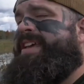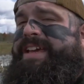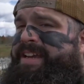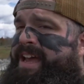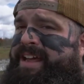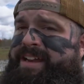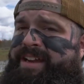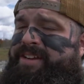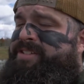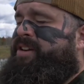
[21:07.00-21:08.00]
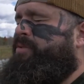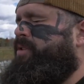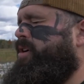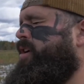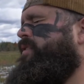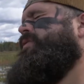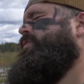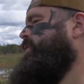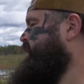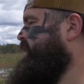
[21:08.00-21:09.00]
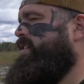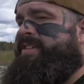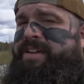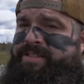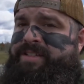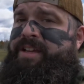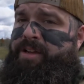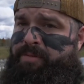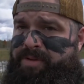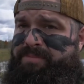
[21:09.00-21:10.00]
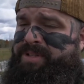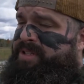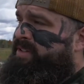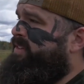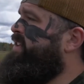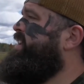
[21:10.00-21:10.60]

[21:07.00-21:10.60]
getting out of here. So we're all freaking exhausted, like you wouldn't believe.